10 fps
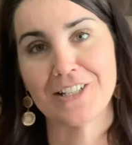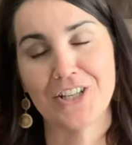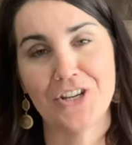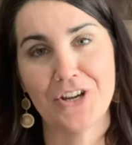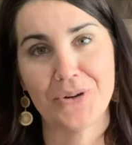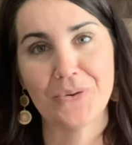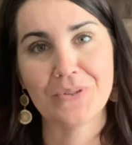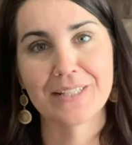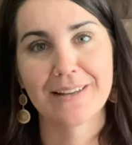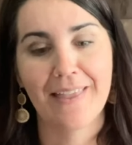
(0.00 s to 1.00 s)
to
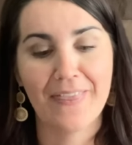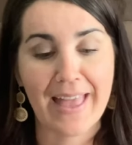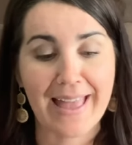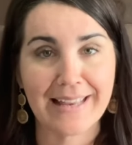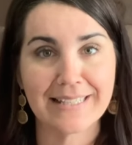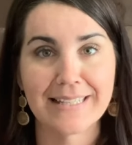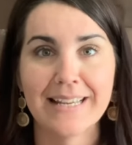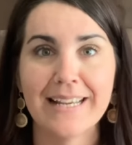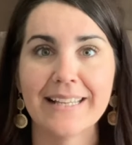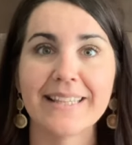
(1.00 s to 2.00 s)
note that
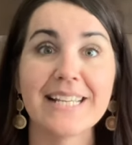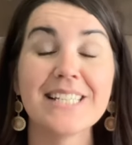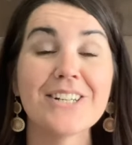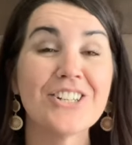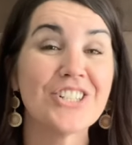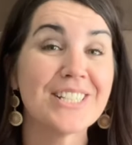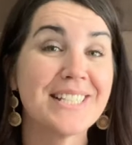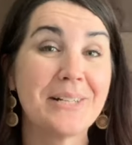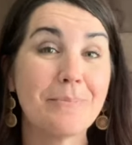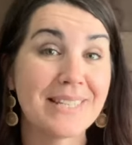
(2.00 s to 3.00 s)
these are just
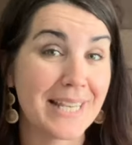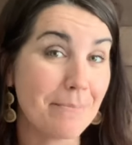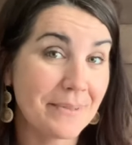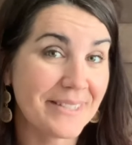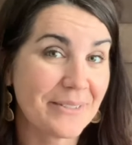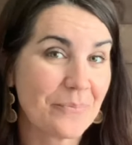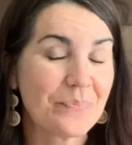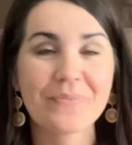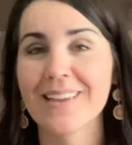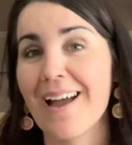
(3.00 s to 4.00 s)
some tips.
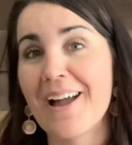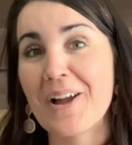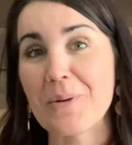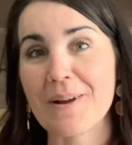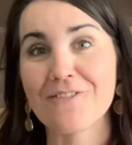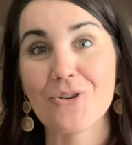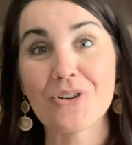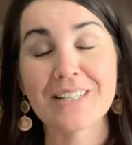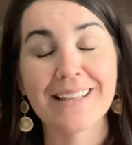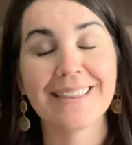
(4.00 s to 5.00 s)
Um, of
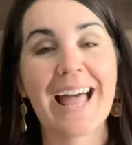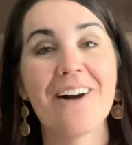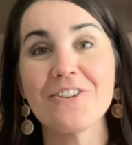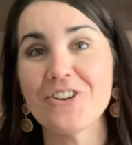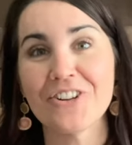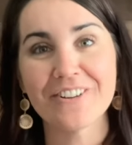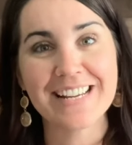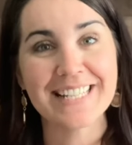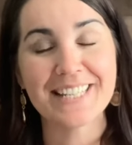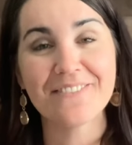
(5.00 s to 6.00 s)
course, allow your
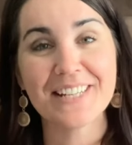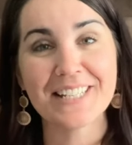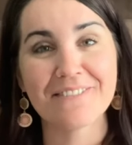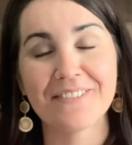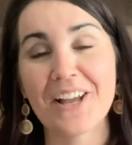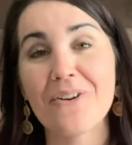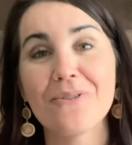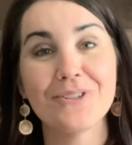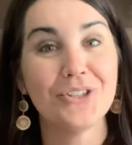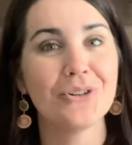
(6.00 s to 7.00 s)
creativity to
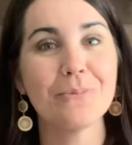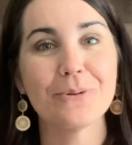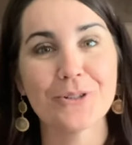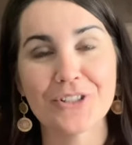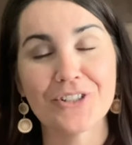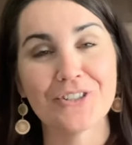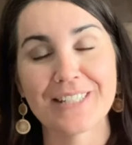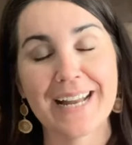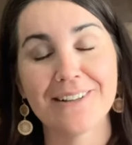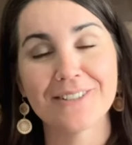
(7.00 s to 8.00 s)
flow, your personal
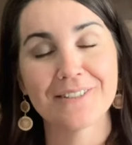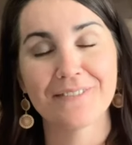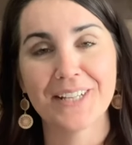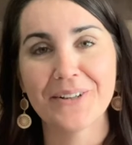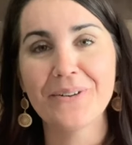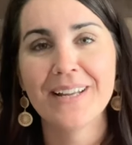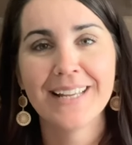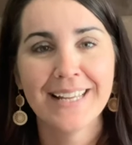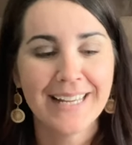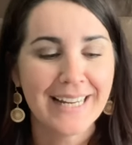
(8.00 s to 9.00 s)
style to flow.
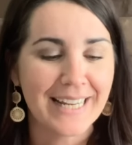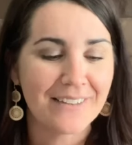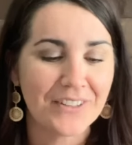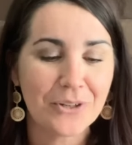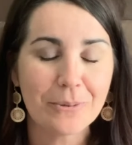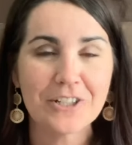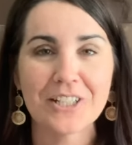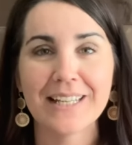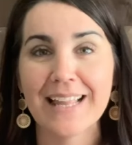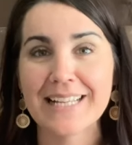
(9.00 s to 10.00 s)
If you
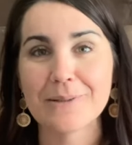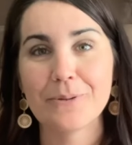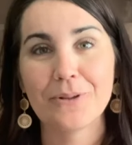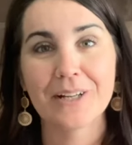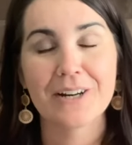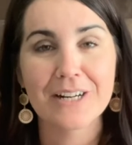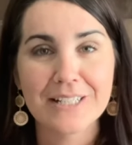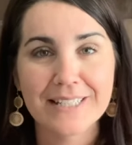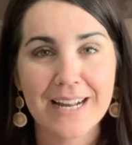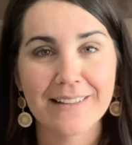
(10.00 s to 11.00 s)
personally like to pull in
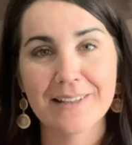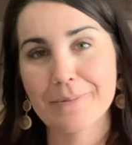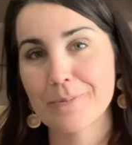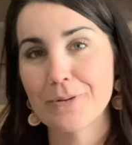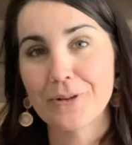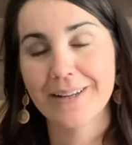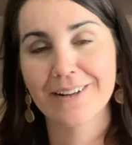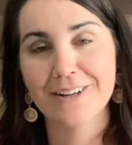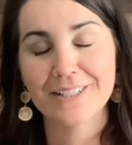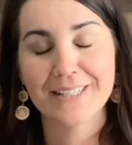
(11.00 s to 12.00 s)
cardstock, then you can pull in
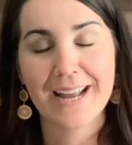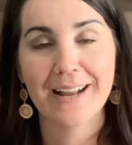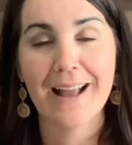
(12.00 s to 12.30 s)
cardstock.